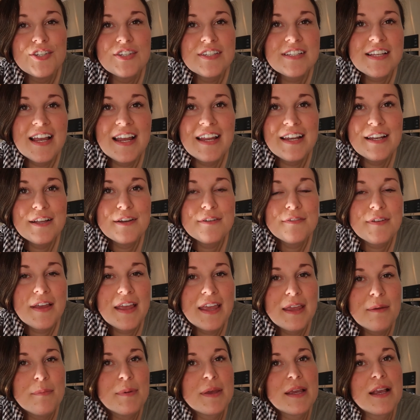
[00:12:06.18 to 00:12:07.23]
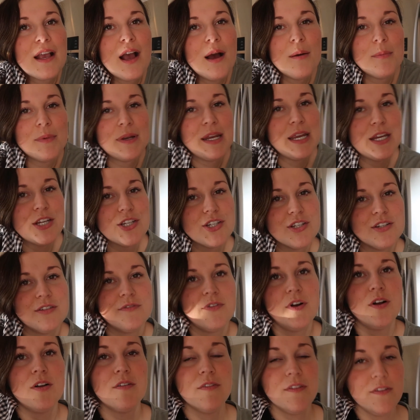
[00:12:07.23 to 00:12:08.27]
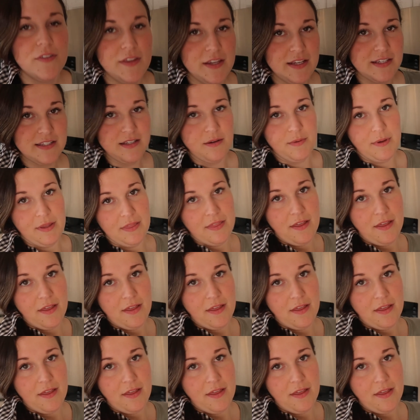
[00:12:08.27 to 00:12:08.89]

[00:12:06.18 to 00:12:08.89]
Just kind of a big combination of all the things that we